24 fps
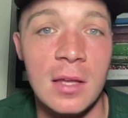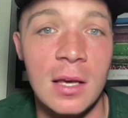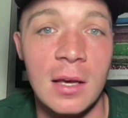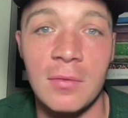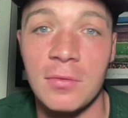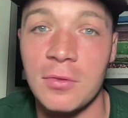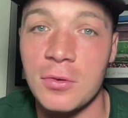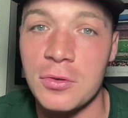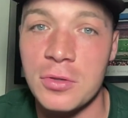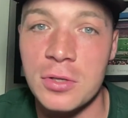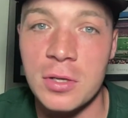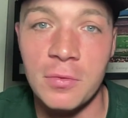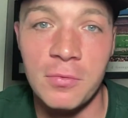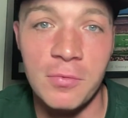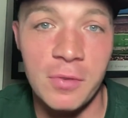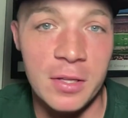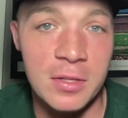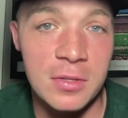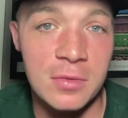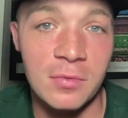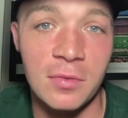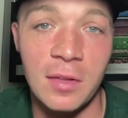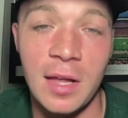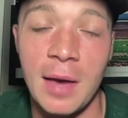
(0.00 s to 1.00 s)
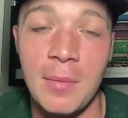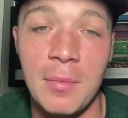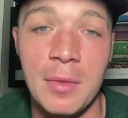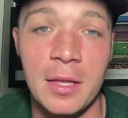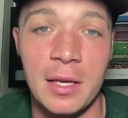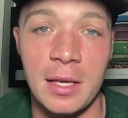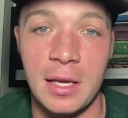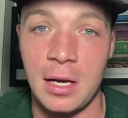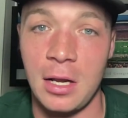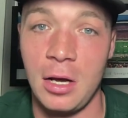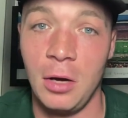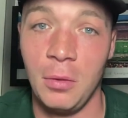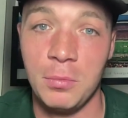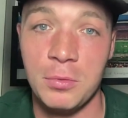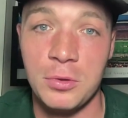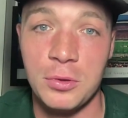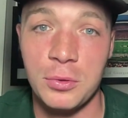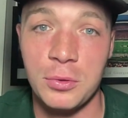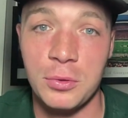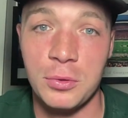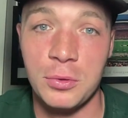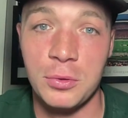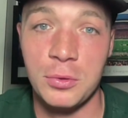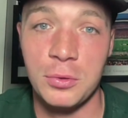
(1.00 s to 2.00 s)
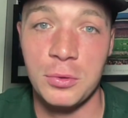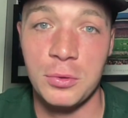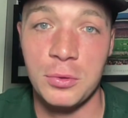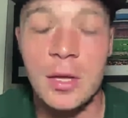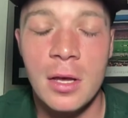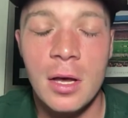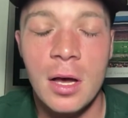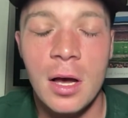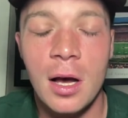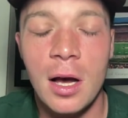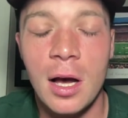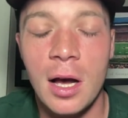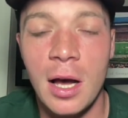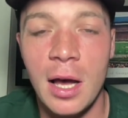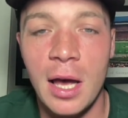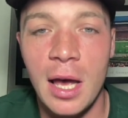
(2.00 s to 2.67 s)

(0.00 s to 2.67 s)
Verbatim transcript: If there's a defensive lineman that can help Georgia uh,